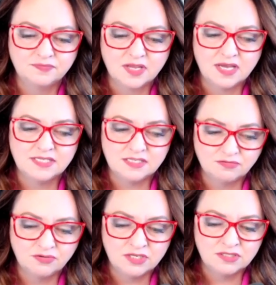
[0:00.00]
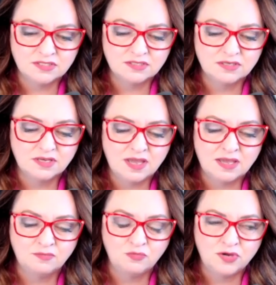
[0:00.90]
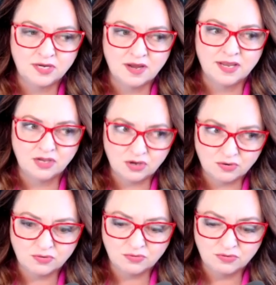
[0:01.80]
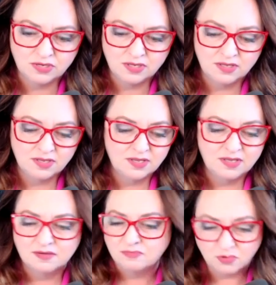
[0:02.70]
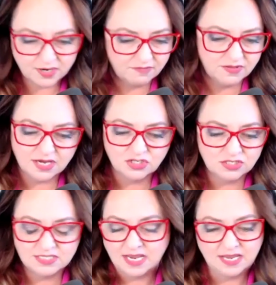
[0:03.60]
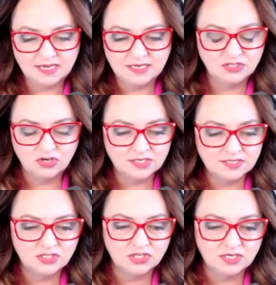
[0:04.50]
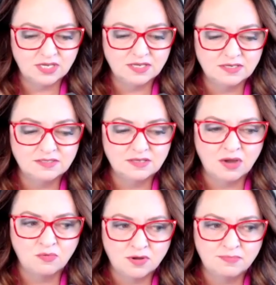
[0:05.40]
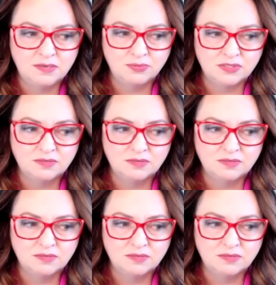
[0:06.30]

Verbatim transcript: a difference. And when I go, whatever that day transition is, I want people to